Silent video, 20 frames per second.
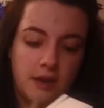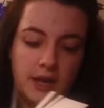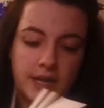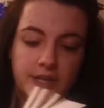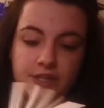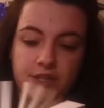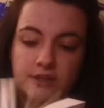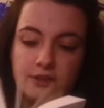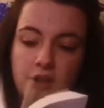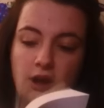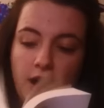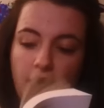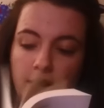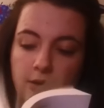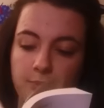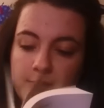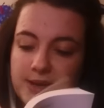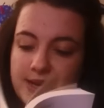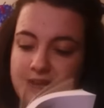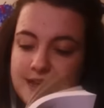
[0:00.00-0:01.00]
I just
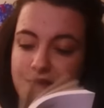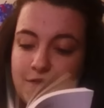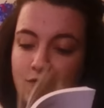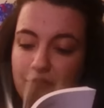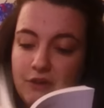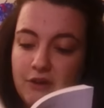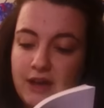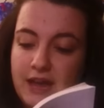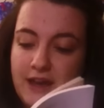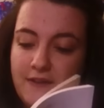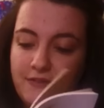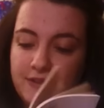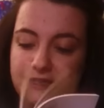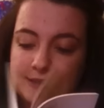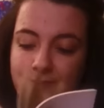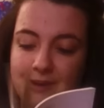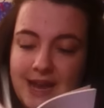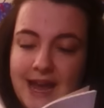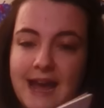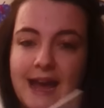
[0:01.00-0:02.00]
can't believe that I have
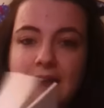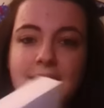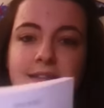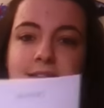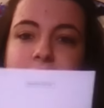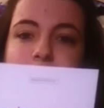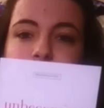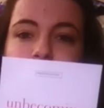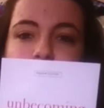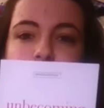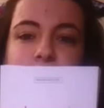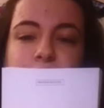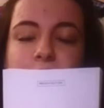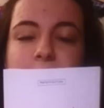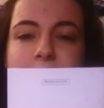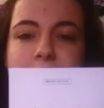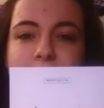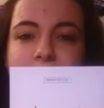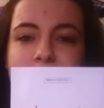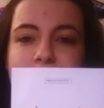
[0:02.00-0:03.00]
this in my hands. I'm just
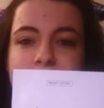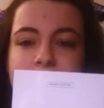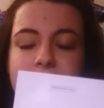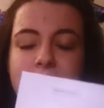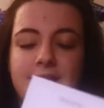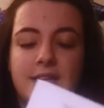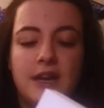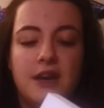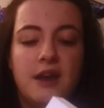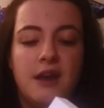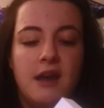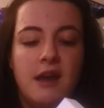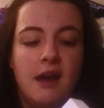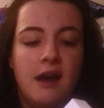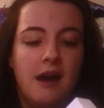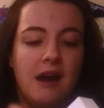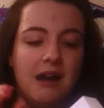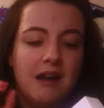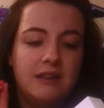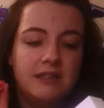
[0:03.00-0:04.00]
so excited. So
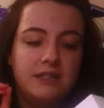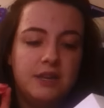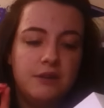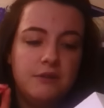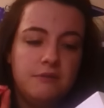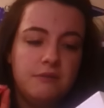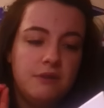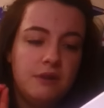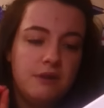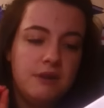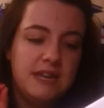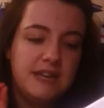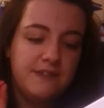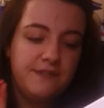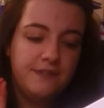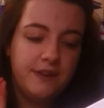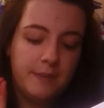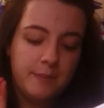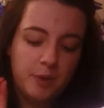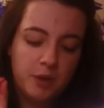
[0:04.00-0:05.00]
I don't know
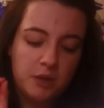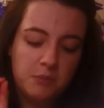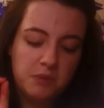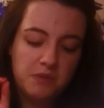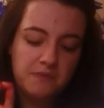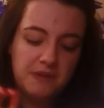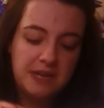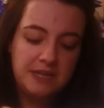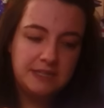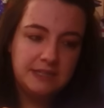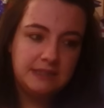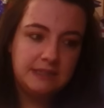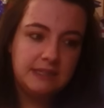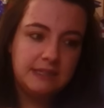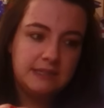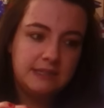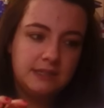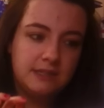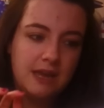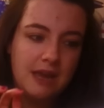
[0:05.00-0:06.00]
if I'm going to be reading
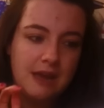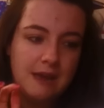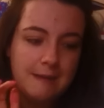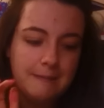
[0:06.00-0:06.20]
this